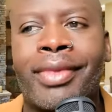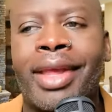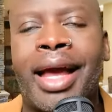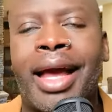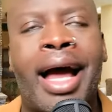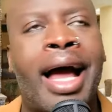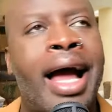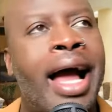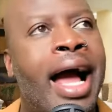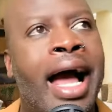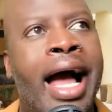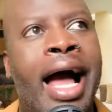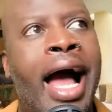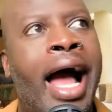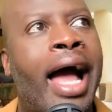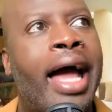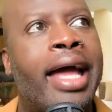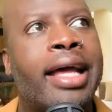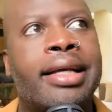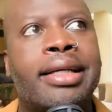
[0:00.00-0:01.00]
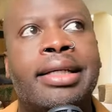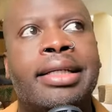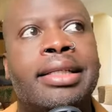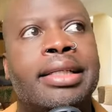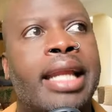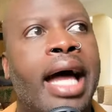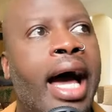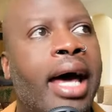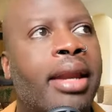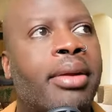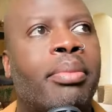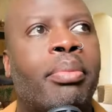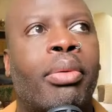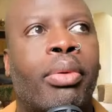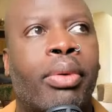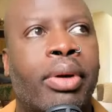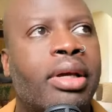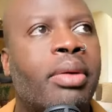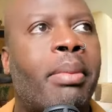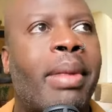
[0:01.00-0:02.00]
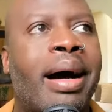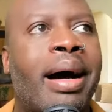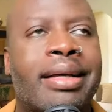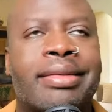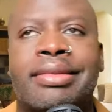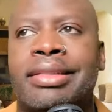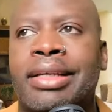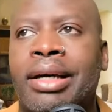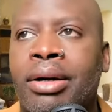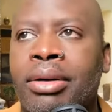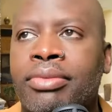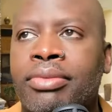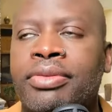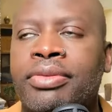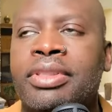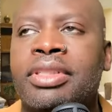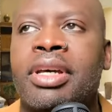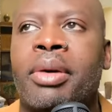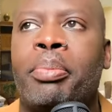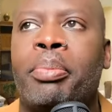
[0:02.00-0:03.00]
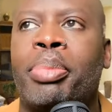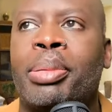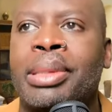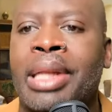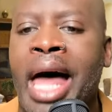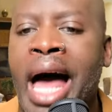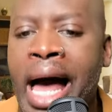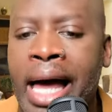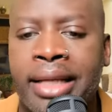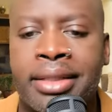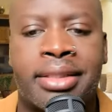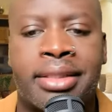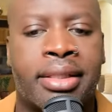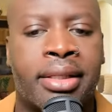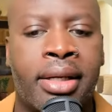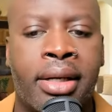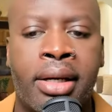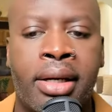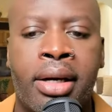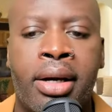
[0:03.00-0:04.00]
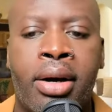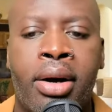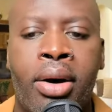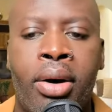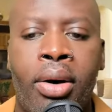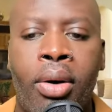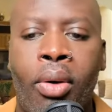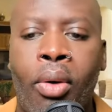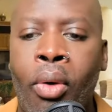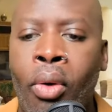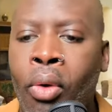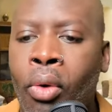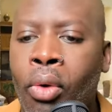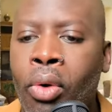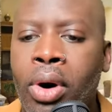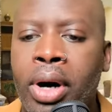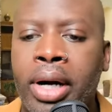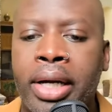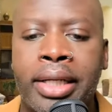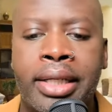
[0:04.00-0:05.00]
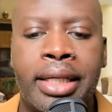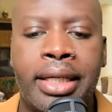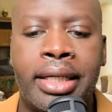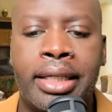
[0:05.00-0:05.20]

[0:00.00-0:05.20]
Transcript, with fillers: I, I, I could not bring myself to plot on